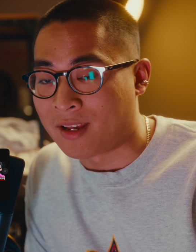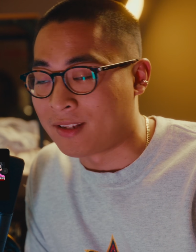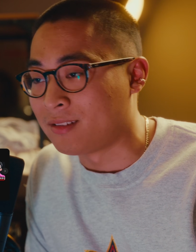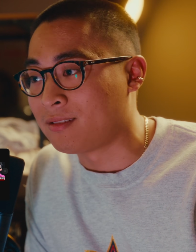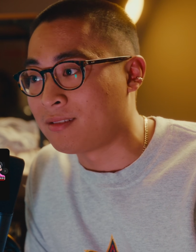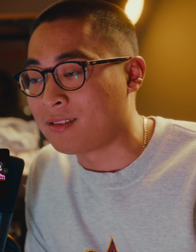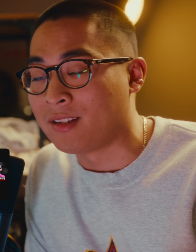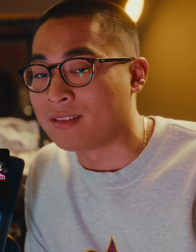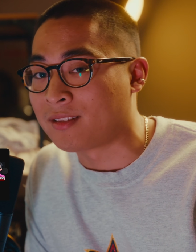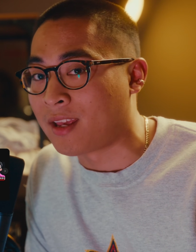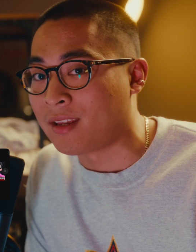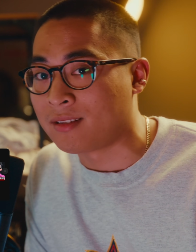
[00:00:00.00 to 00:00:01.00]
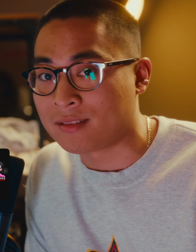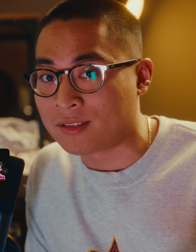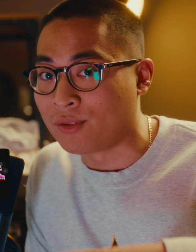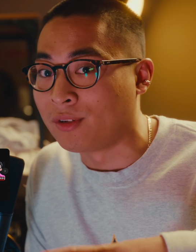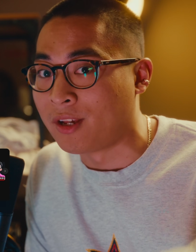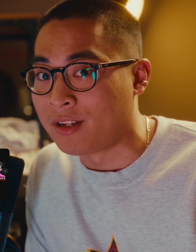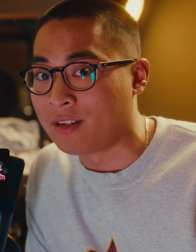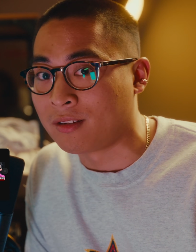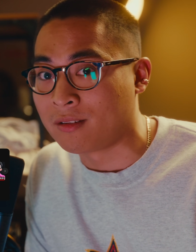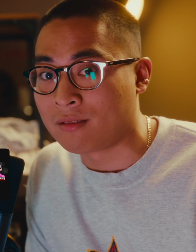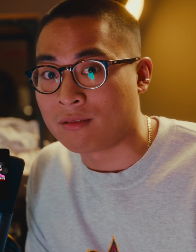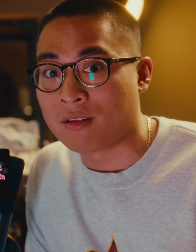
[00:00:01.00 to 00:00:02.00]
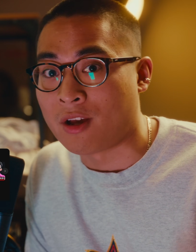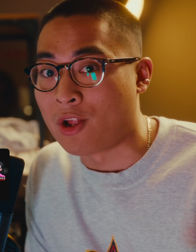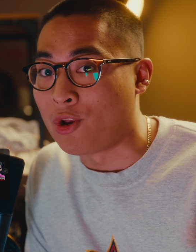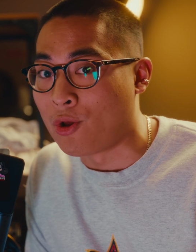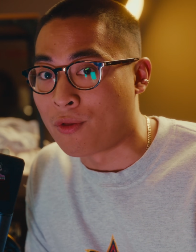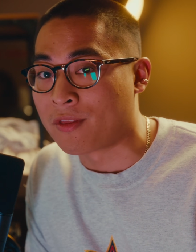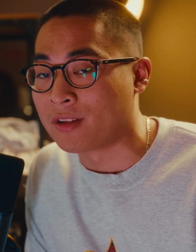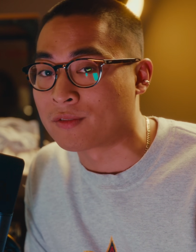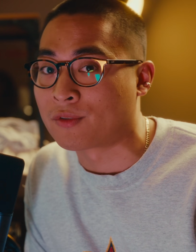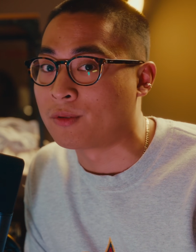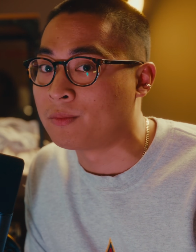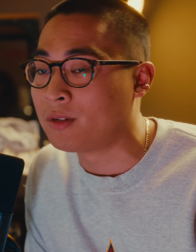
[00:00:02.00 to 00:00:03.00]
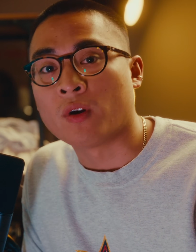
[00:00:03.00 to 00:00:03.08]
and to this day still learning a lot of things from.